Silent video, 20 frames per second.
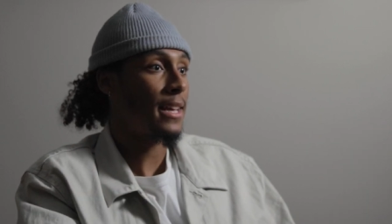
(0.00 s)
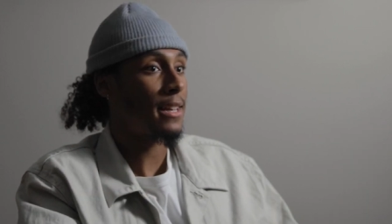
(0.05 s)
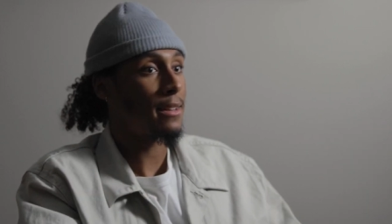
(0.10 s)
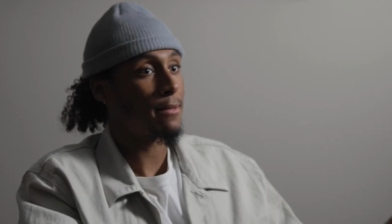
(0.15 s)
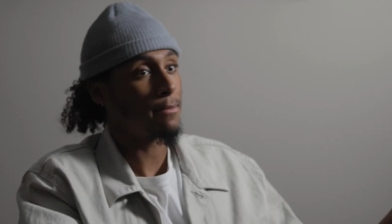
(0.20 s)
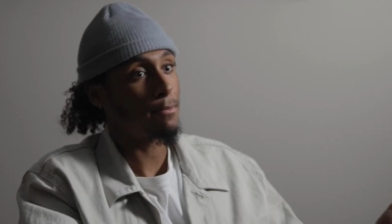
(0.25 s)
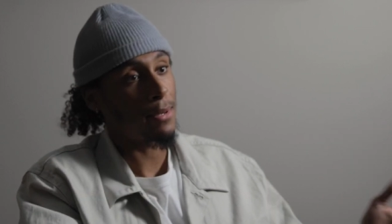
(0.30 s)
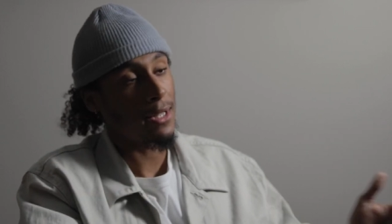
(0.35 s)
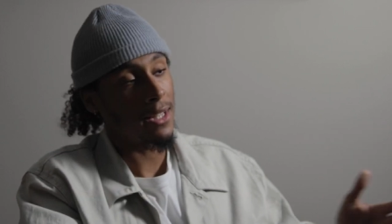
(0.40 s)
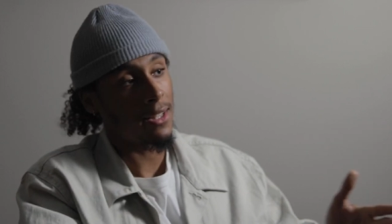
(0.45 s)

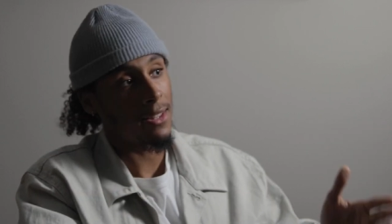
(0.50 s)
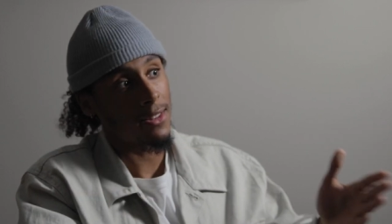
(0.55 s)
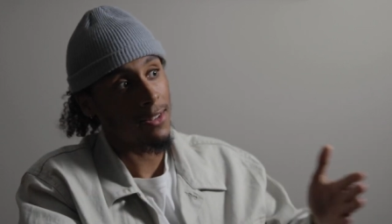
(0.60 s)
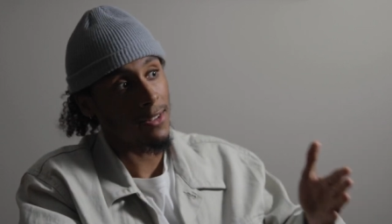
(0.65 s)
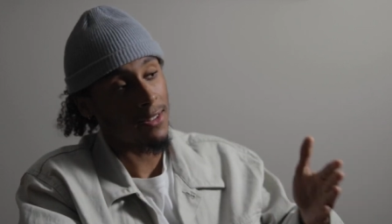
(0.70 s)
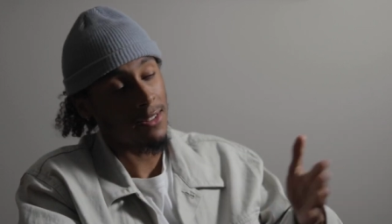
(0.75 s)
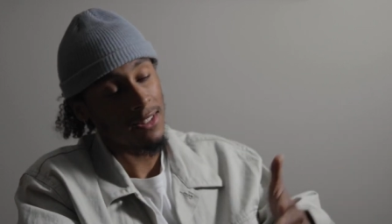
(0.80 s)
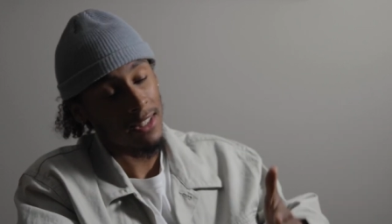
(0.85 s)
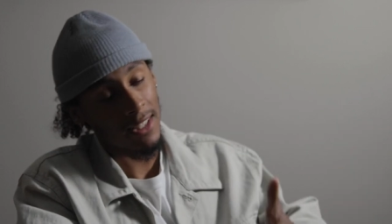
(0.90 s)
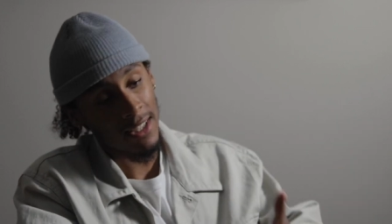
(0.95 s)
And
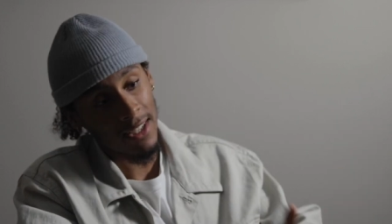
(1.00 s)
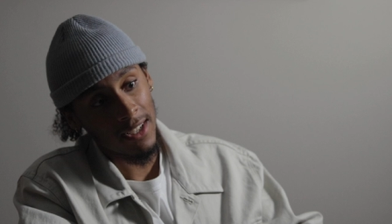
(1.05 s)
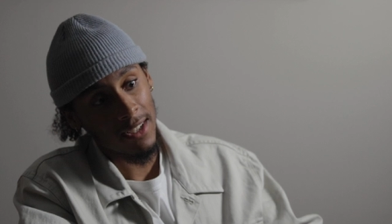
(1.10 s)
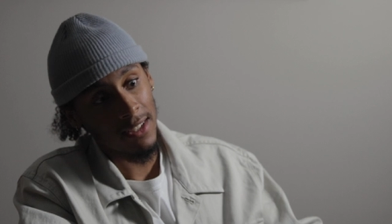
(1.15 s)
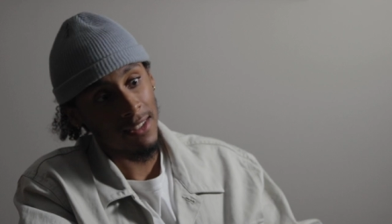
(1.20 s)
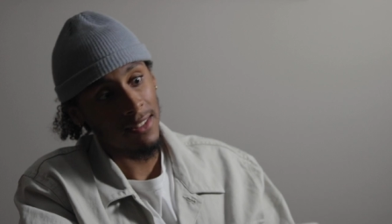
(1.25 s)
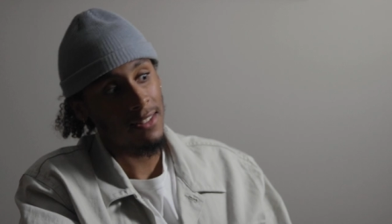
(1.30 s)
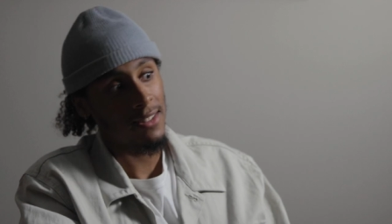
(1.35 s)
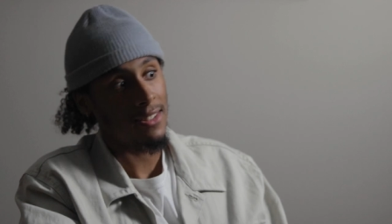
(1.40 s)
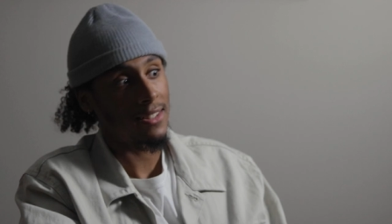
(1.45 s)

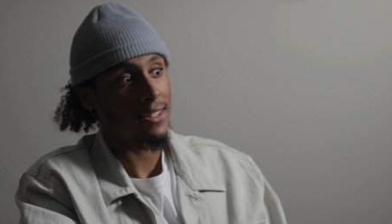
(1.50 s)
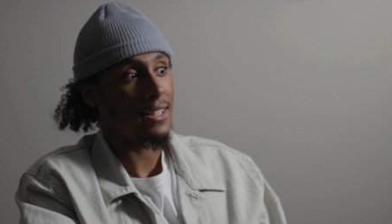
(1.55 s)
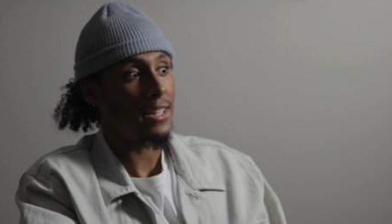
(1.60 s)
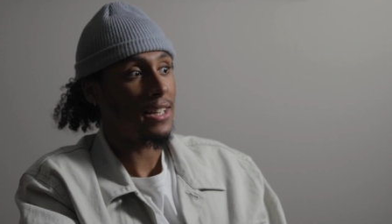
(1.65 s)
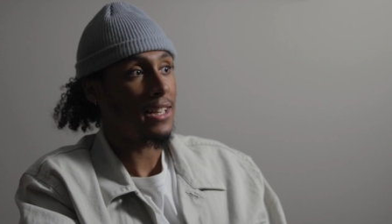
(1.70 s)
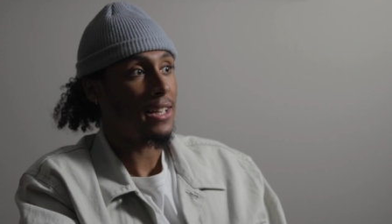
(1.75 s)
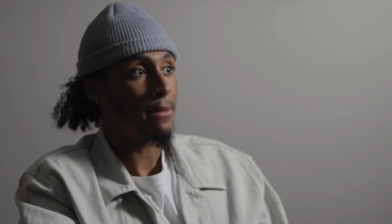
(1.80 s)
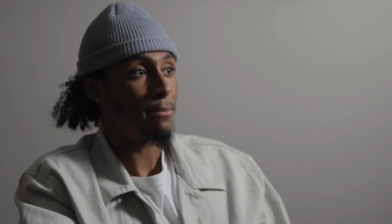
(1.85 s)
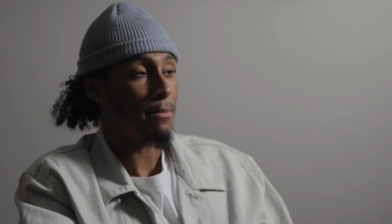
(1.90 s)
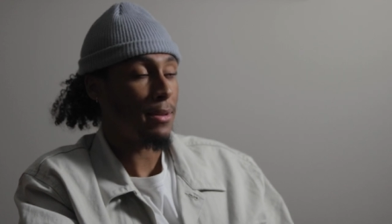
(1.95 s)
P13,
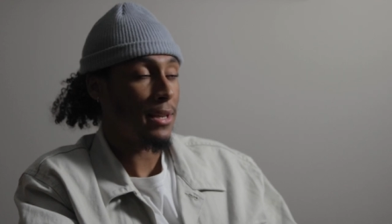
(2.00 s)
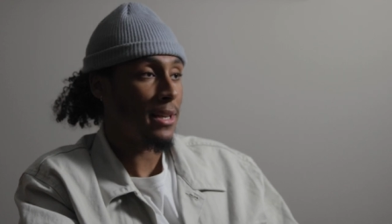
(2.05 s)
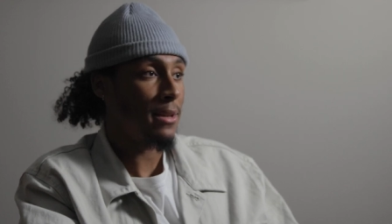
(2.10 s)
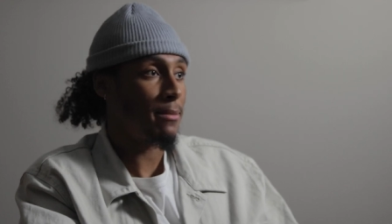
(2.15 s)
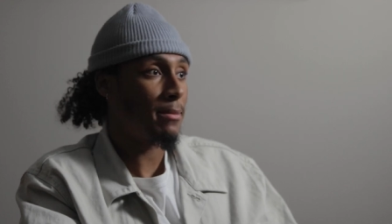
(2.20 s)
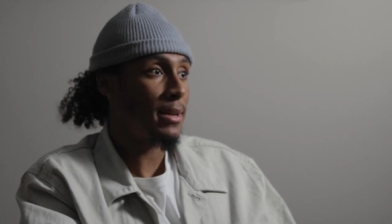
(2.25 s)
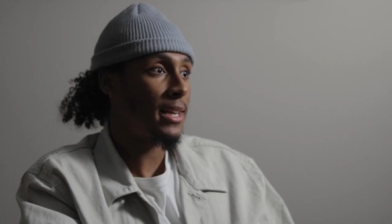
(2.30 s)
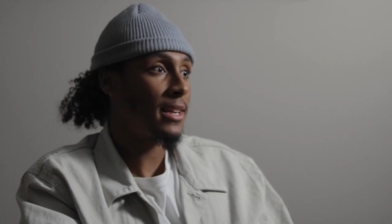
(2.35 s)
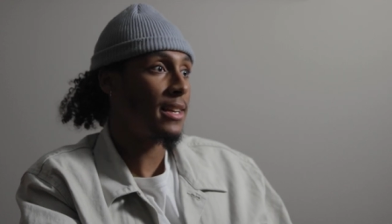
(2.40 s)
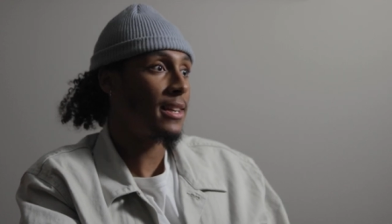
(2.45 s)

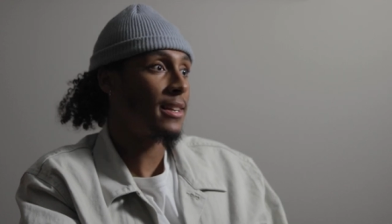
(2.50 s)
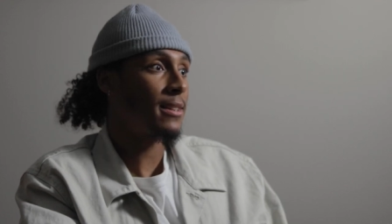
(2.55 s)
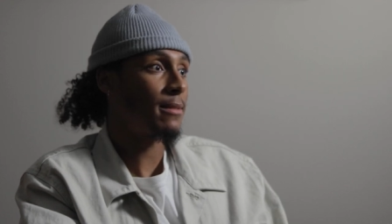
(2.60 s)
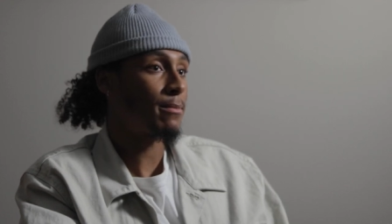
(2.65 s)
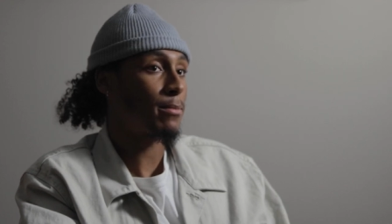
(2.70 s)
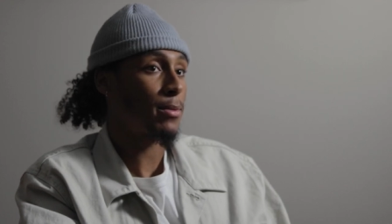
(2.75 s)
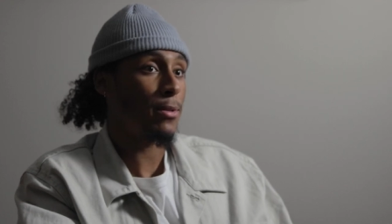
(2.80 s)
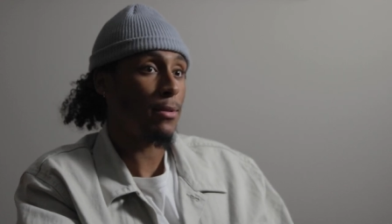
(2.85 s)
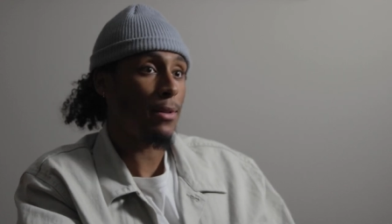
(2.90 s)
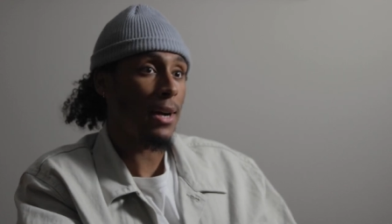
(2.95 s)
P
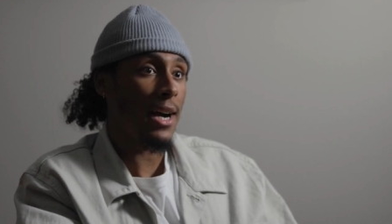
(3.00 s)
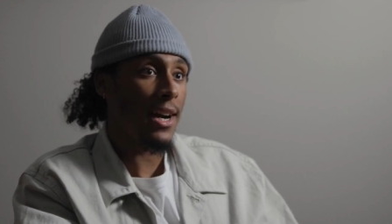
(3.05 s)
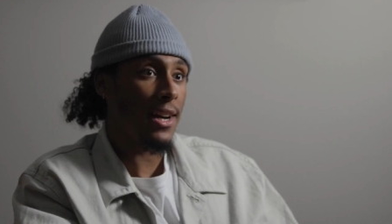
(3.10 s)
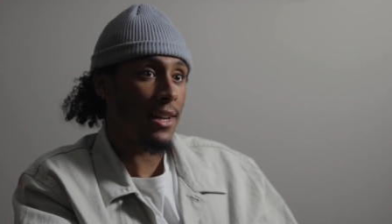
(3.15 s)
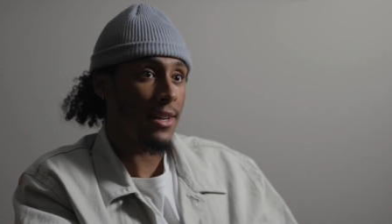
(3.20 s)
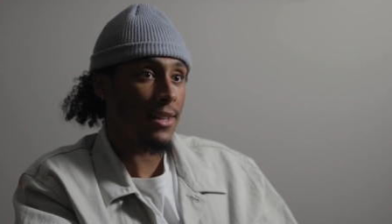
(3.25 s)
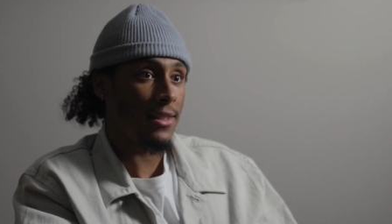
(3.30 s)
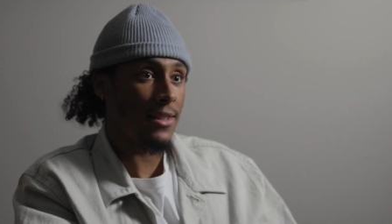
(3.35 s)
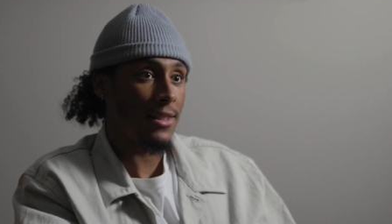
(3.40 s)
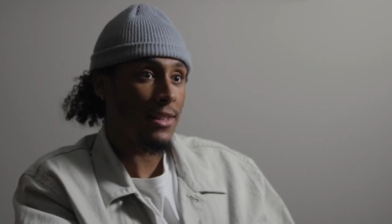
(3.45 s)
meaning
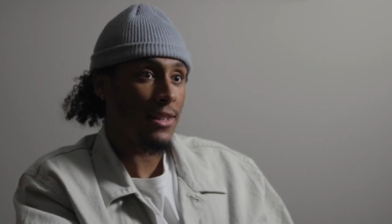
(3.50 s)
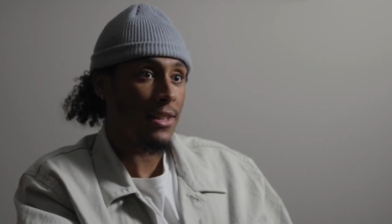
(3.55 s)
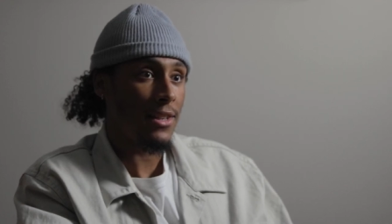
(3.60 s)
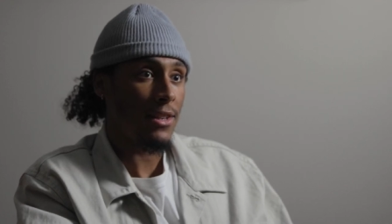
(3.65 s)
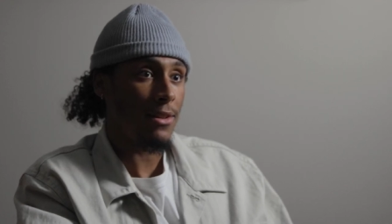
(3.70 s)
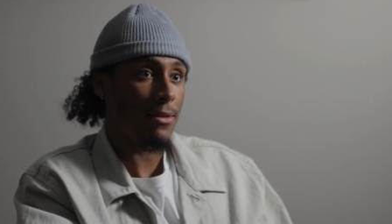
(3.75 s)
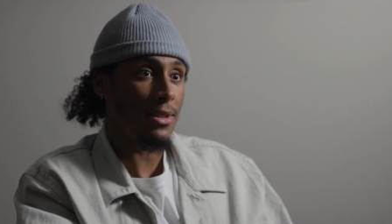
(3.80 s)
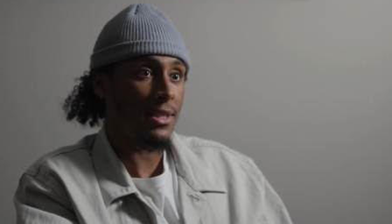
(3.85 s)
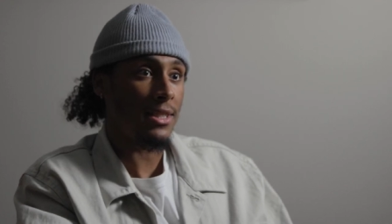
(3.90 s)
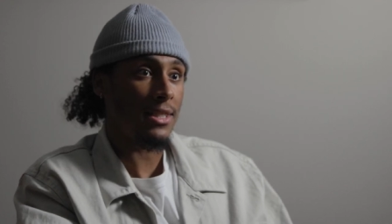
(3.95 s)
pariah,
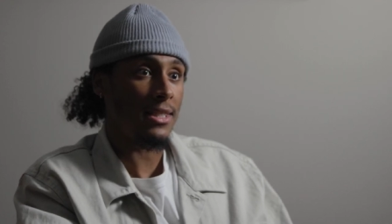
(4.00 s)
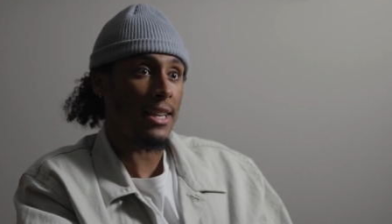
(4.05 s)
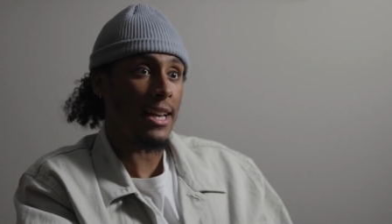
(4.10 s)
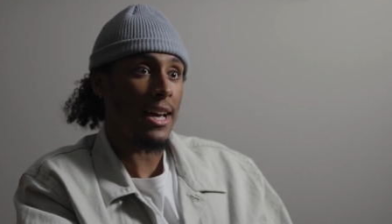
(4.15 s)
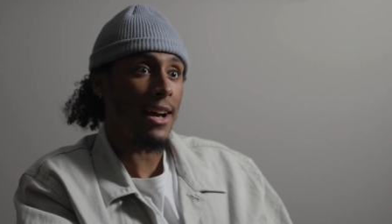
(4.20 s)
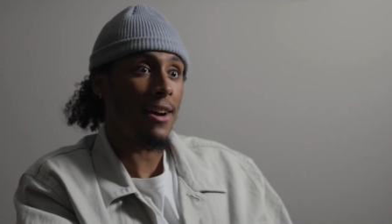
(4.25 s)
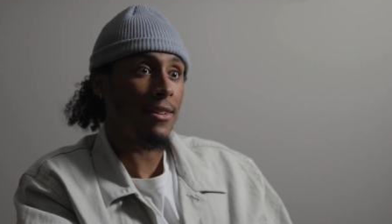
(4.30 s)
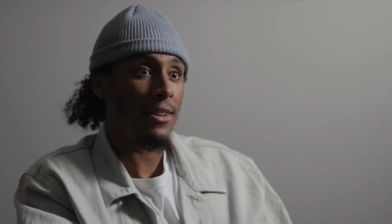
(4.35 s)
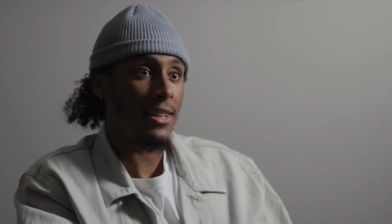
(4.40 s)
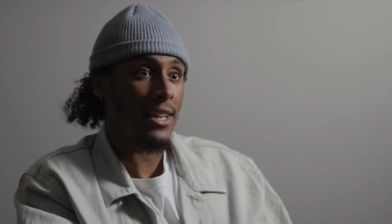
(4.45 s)
which
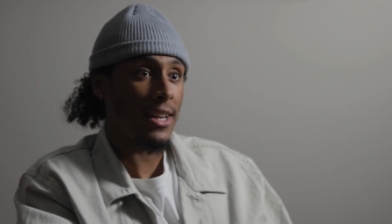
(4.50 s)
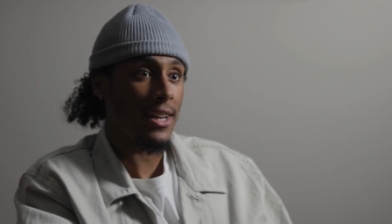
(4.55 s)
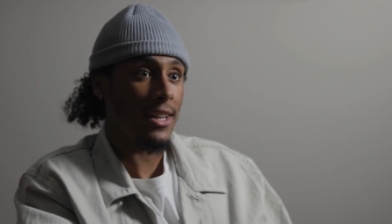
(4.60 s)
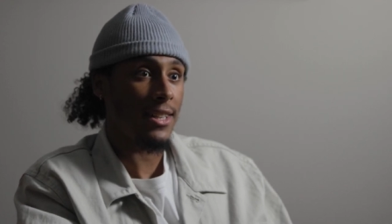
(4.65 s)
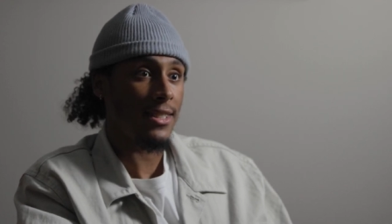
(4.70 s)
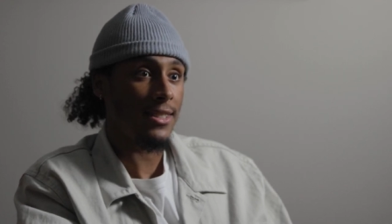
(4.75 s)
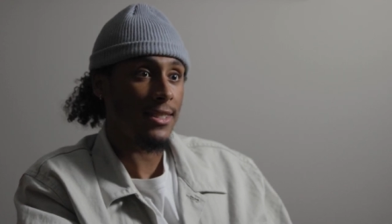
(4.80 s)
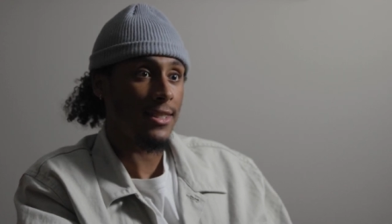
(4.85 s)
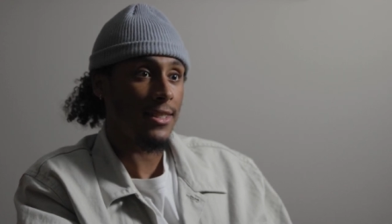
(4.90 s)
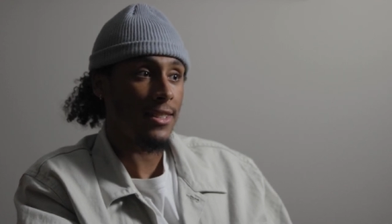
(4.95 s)
is an
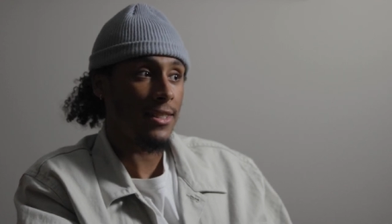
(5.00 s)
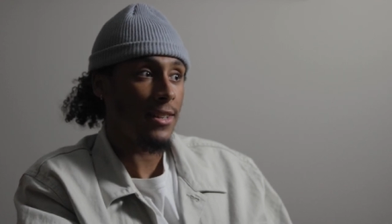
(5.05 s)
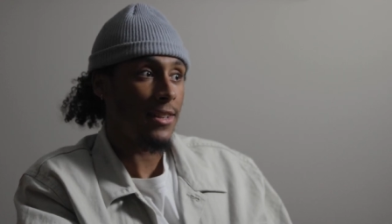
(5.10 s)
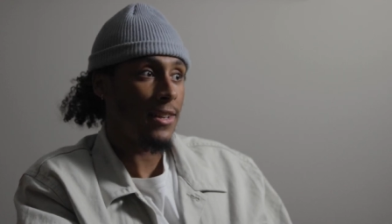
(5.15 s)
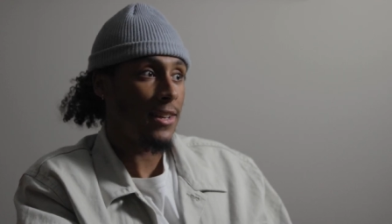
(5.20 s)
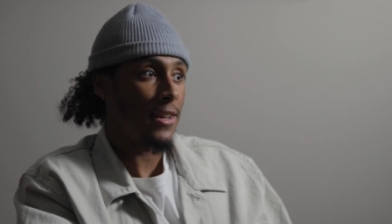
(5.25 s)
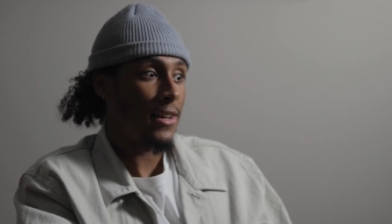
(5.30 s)
outcast,